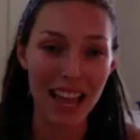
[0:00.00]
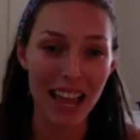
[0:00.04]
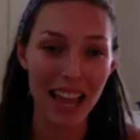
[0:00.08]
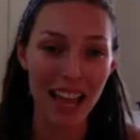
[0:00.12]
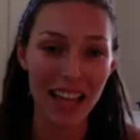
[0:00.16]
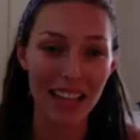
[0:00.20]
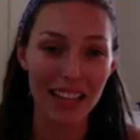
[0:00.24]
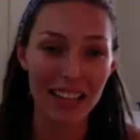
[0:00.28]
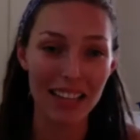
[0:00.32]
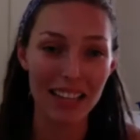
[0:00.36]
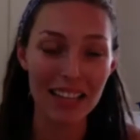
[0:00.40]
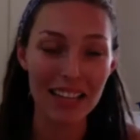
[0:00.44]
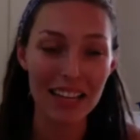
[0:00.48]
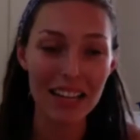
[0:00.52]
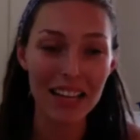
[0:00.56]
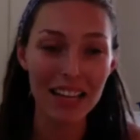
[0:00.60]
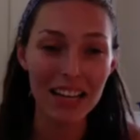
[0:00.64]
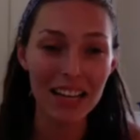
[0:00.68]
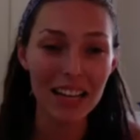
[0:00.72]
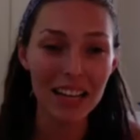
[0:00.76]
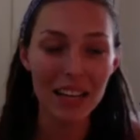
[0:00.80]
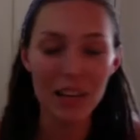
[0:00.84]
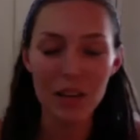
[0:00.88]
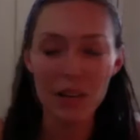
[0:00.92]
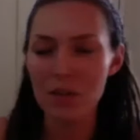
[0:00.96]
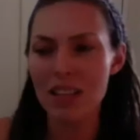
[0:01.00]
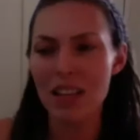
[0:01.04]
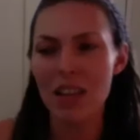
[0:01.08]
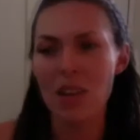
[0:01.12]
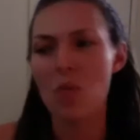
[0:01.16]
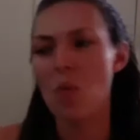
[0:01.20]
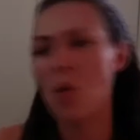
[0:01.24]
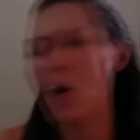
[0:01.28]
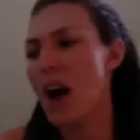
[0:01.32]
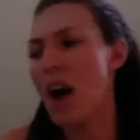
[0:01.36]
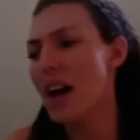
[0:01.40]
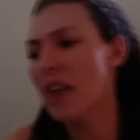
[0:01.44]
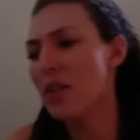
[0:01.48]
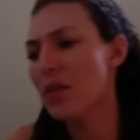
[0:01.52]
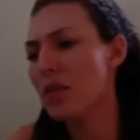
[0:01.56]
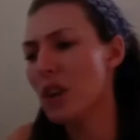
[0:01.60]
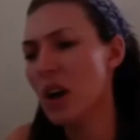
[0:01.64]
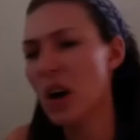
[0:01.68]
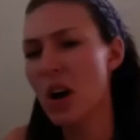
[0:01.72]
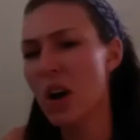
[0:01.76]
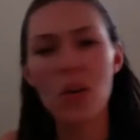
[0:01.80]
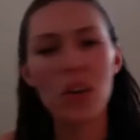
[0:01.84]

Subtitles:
And he was like, well, I don't know.